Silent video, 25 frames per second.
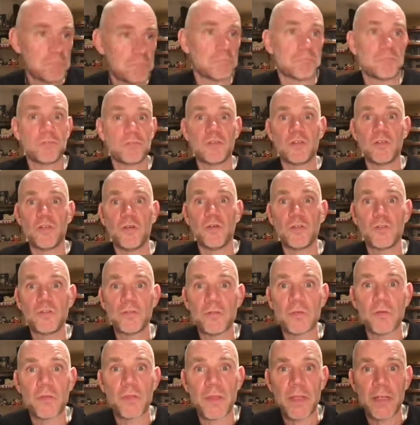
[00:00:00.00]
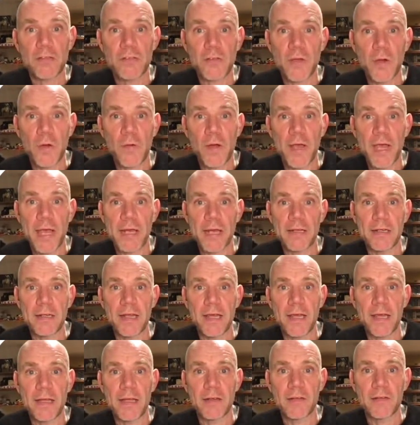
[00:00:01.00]
those two things go hand in
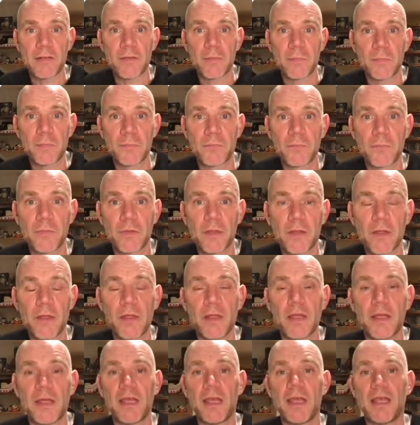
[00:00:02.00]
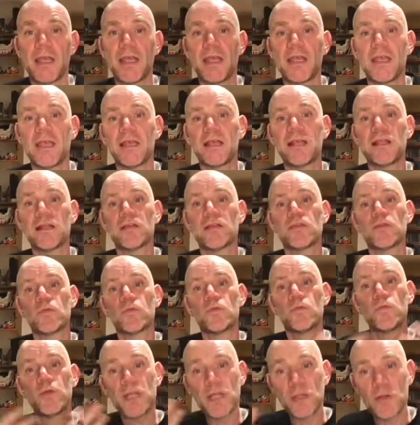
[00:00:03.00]
hand. In the
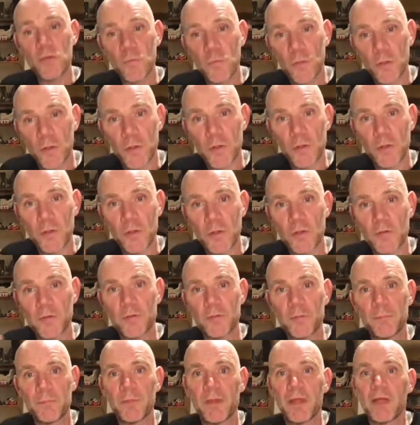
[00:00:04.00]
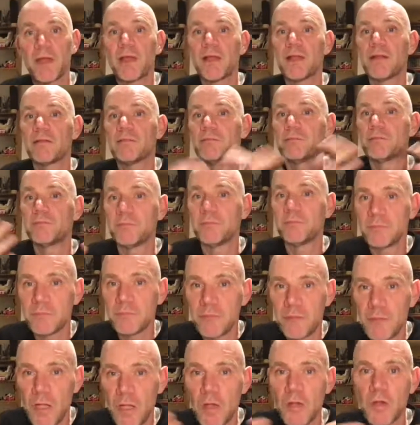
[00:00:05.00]
real world,
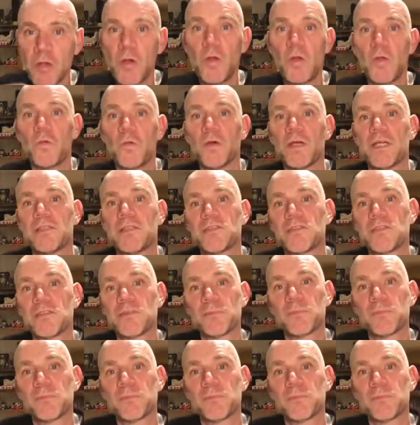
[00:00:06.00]
not always.